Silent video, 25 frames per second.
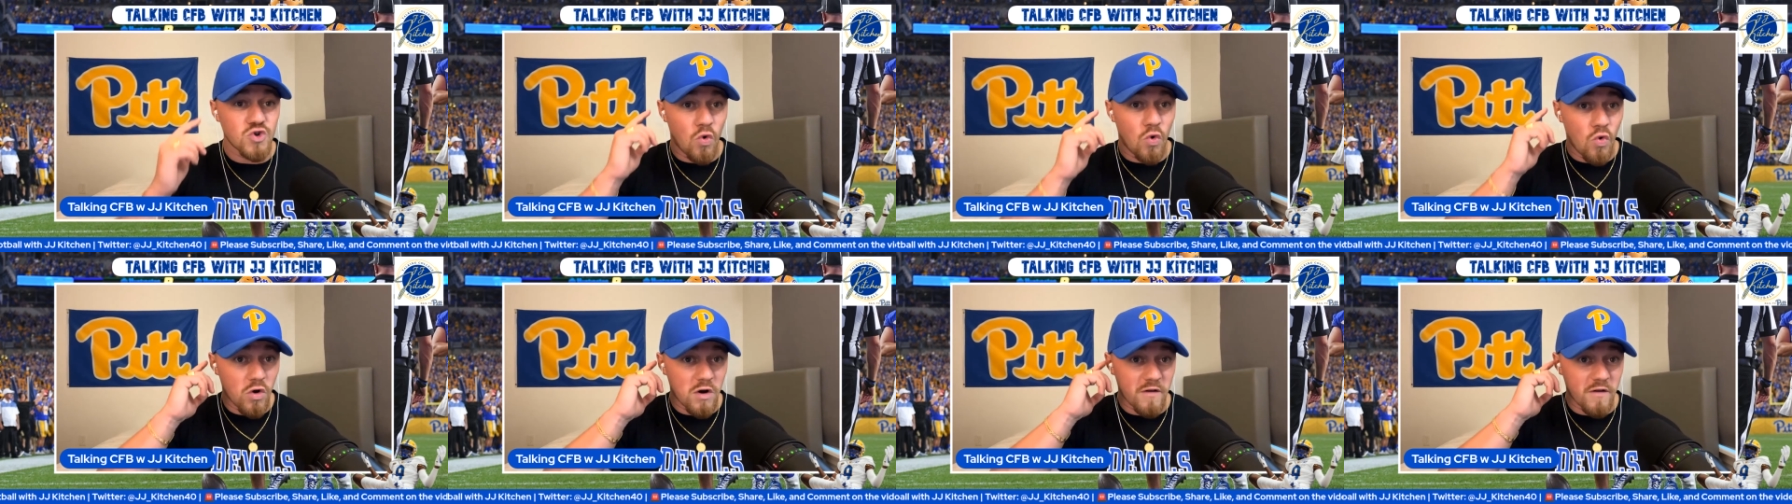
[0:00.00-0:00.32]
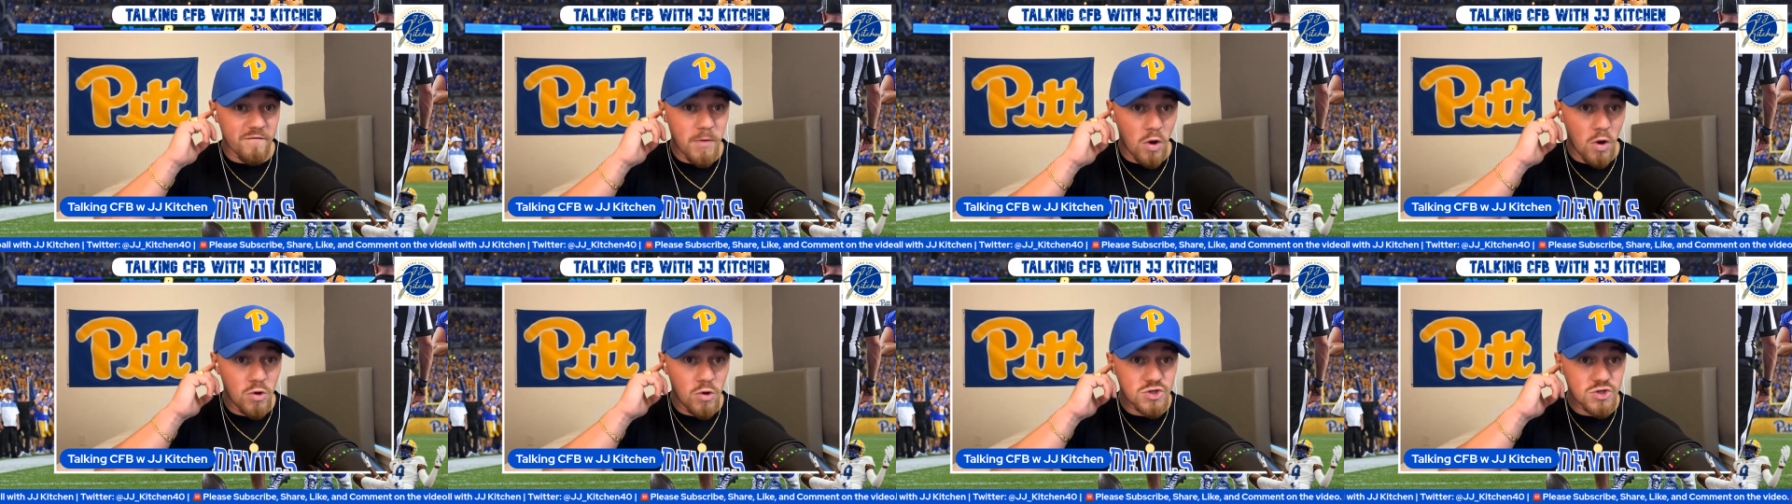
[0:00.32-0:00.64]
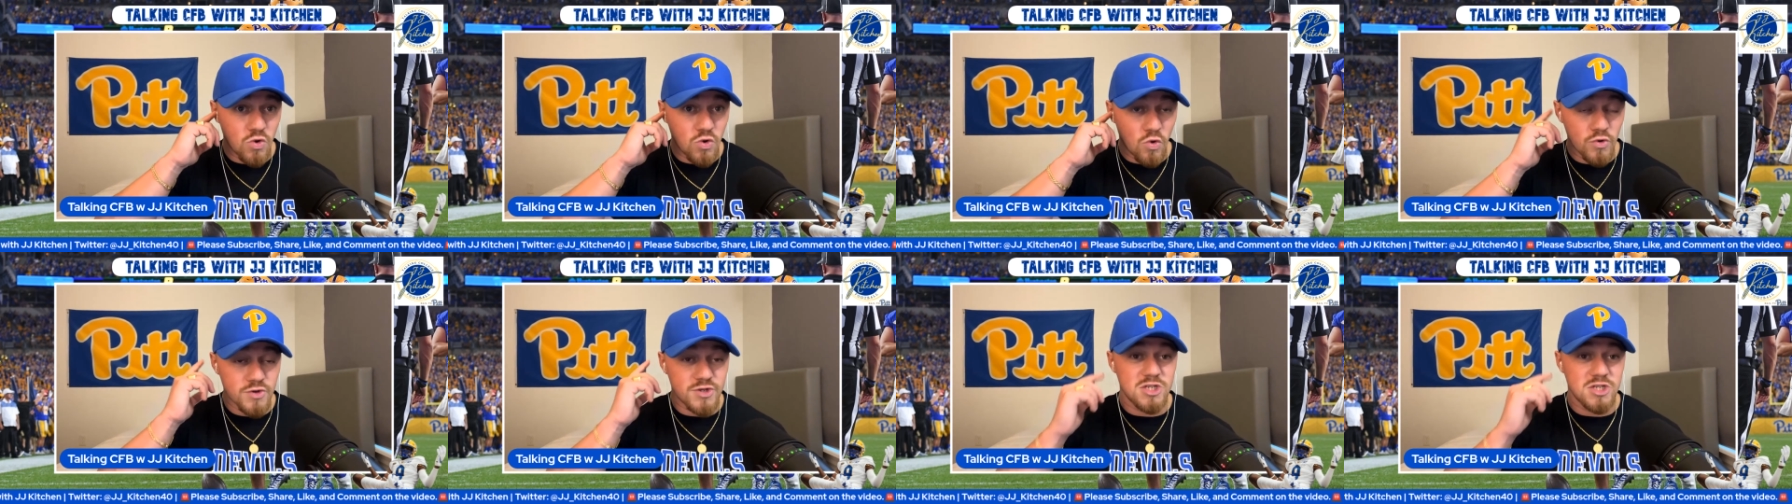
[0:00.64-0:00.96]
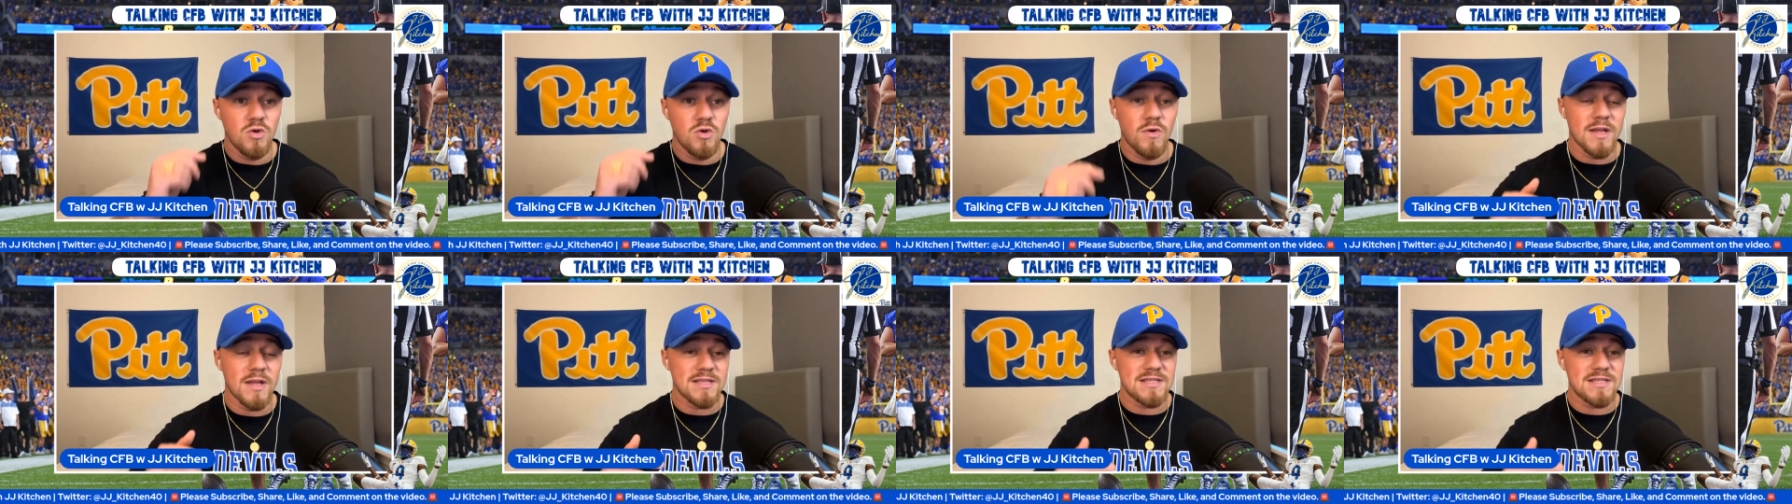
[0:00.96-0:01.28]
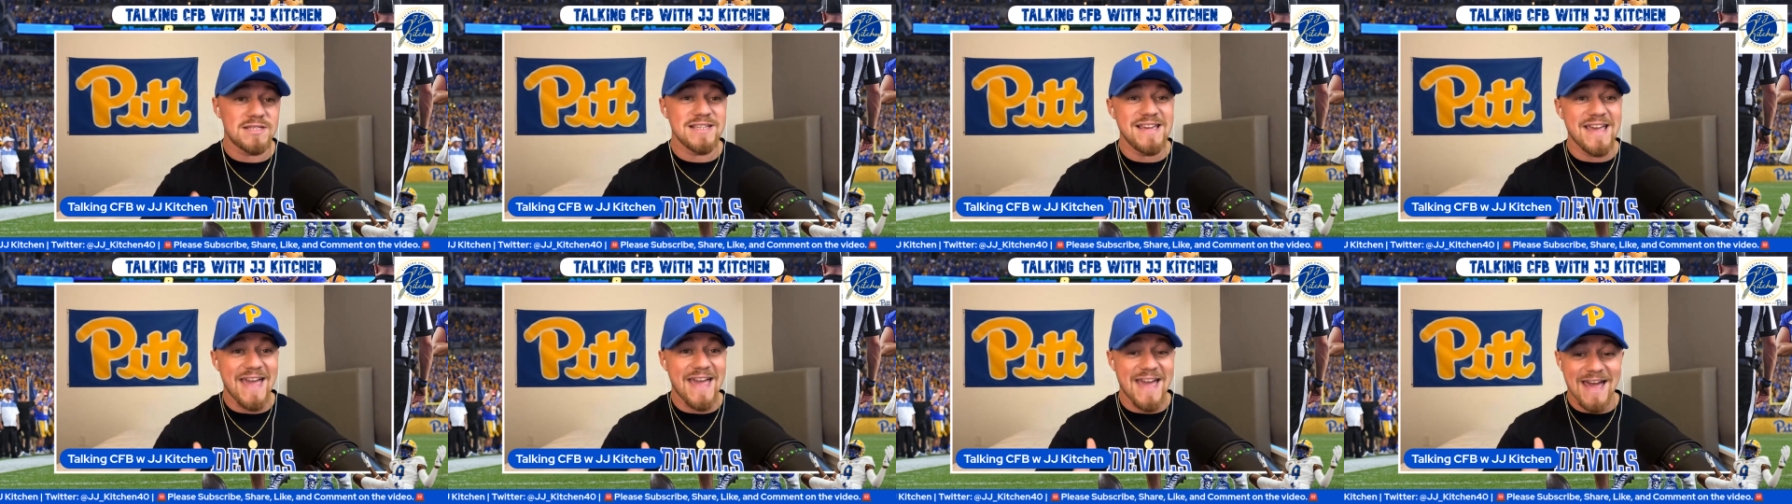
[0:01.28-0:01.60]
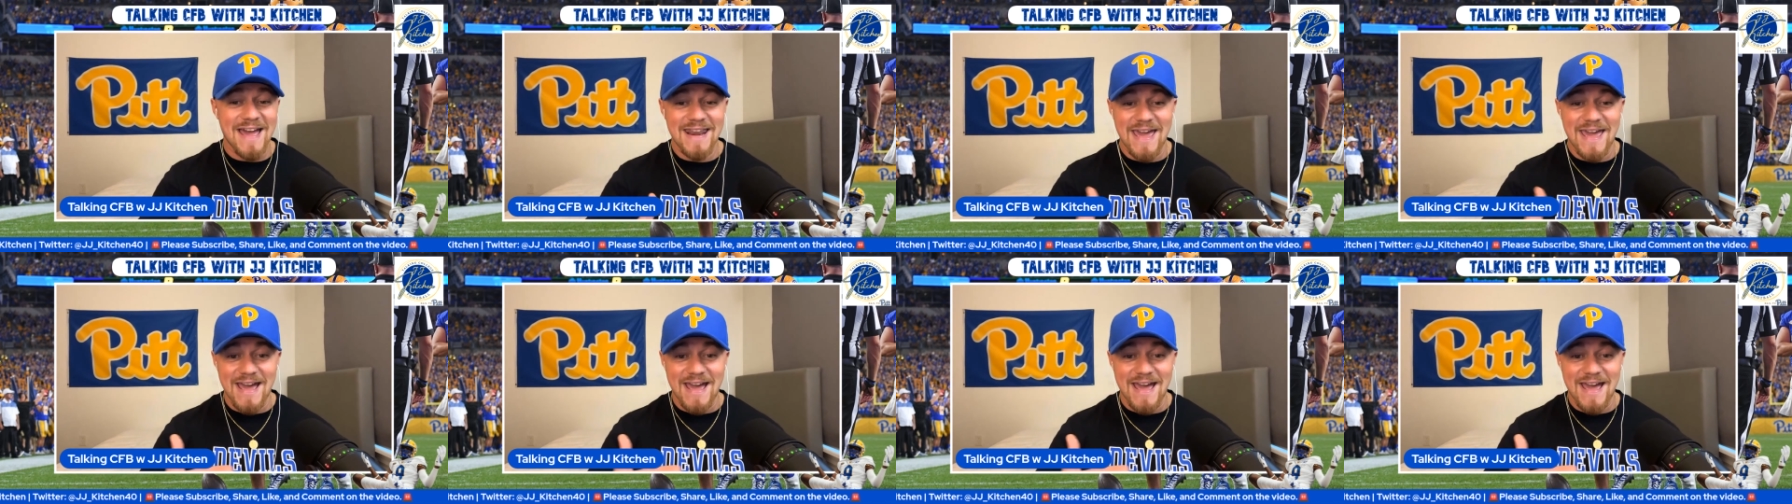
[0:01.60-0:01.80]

or if both schools, UNC and